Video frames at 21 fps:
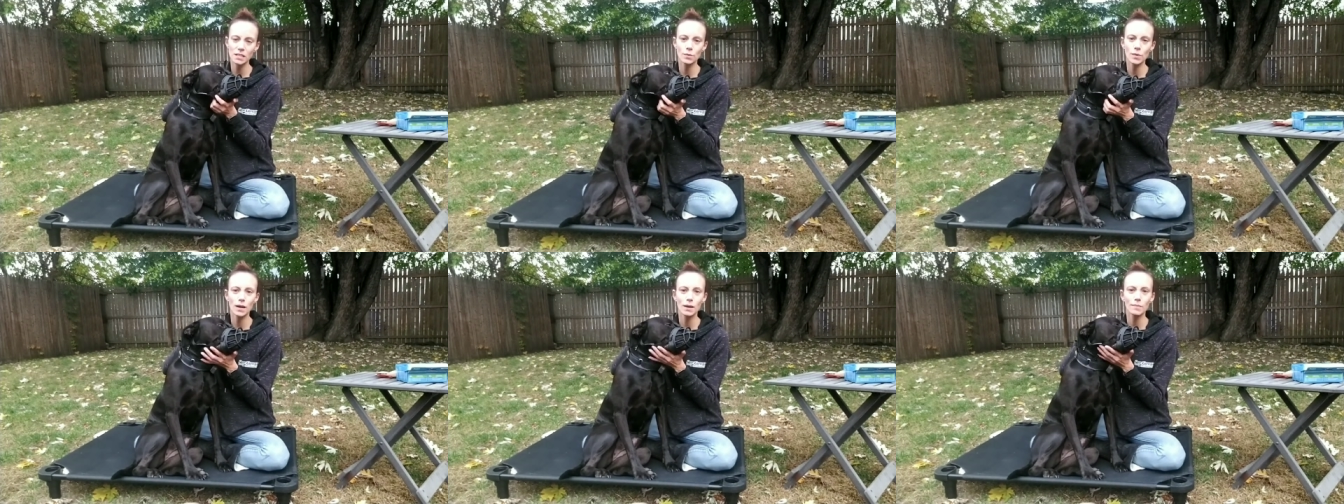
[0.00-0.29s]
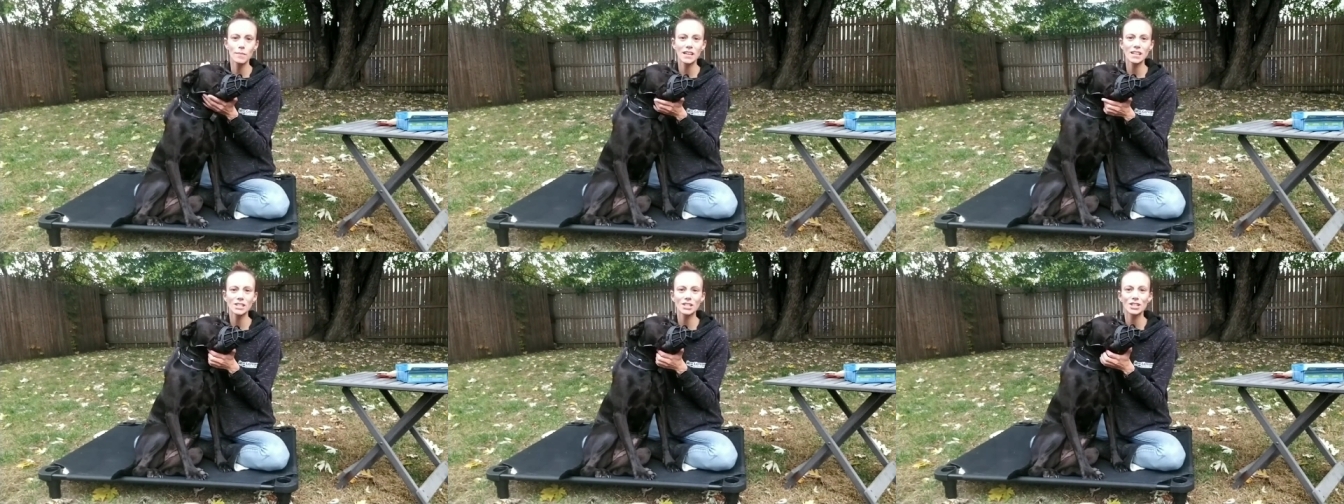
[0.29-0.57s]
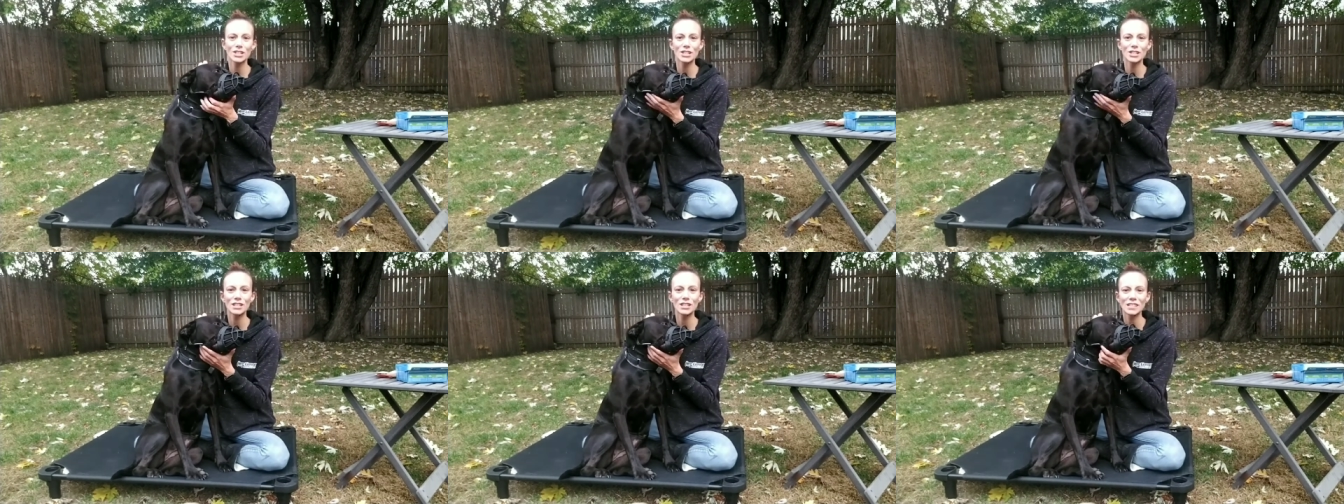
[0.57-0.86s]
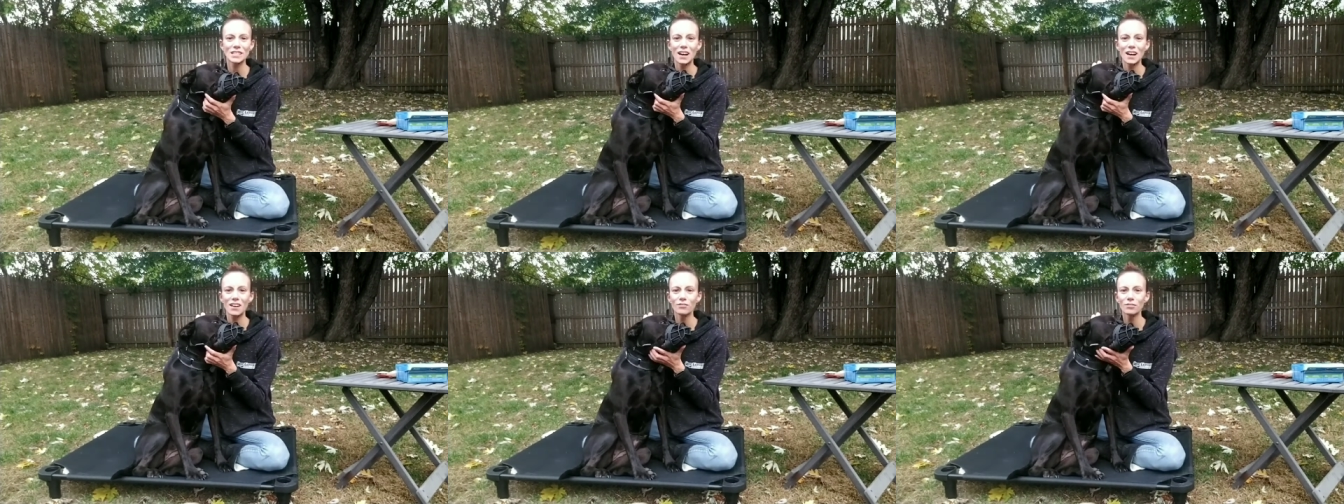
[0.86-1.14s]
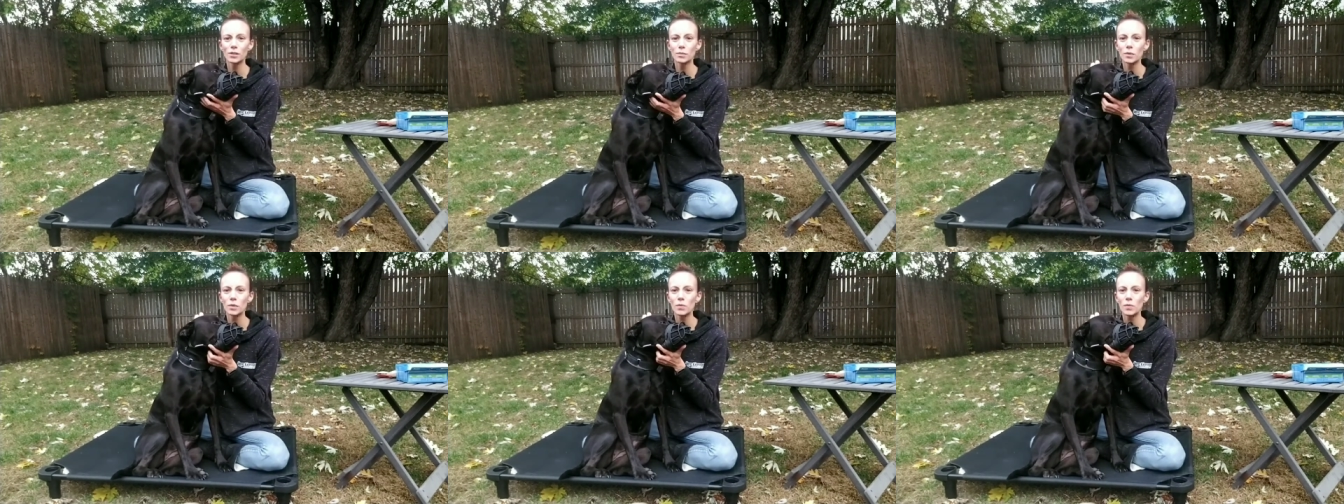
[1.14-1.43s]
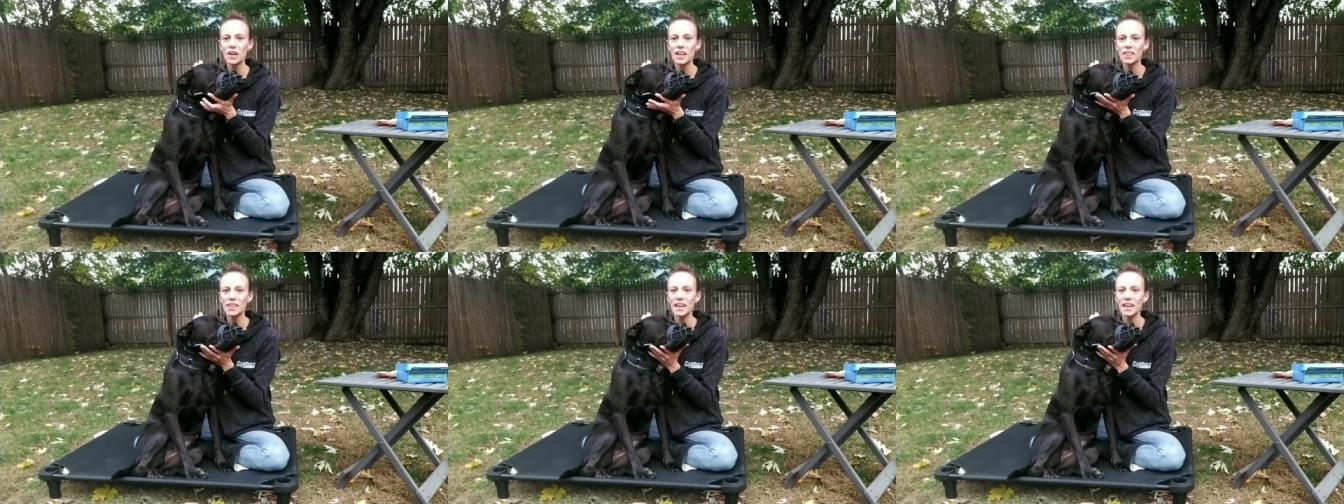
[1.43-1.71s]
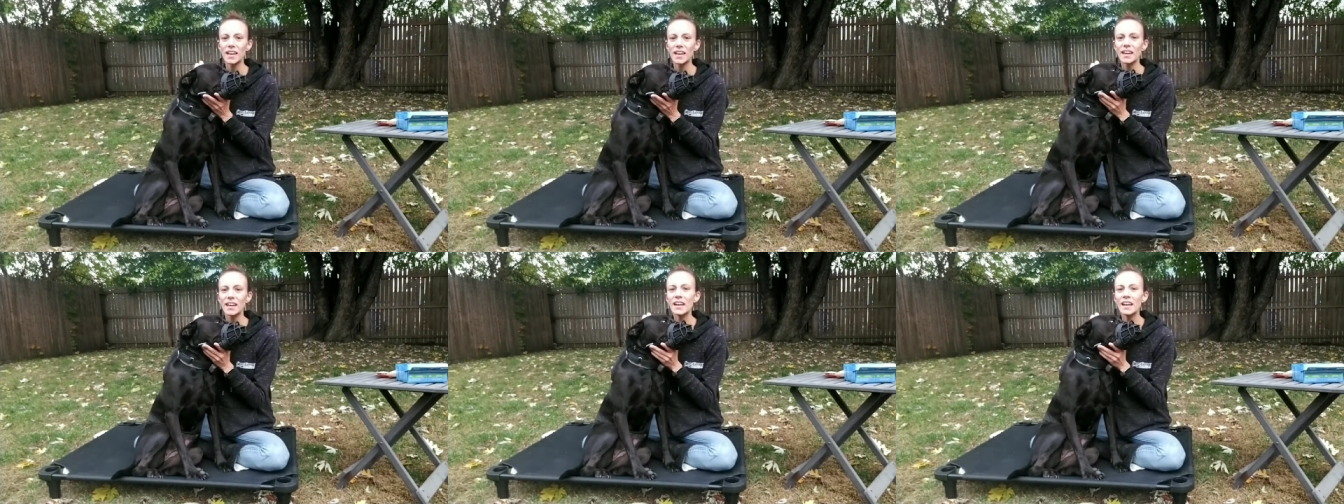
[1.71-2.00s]
You want to make sure she's comfortable with
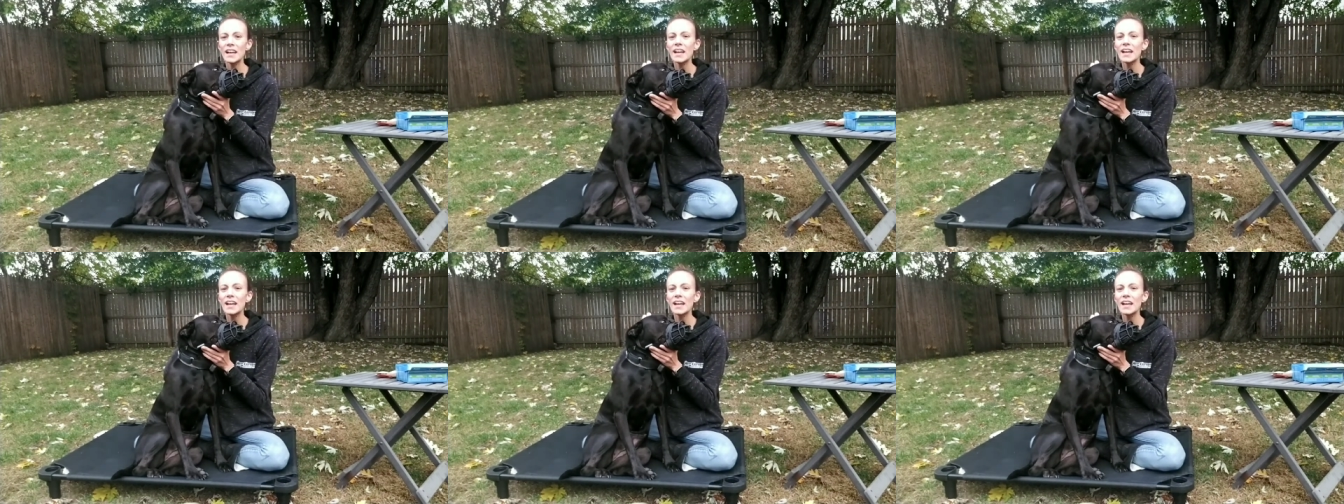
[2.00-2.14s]
it.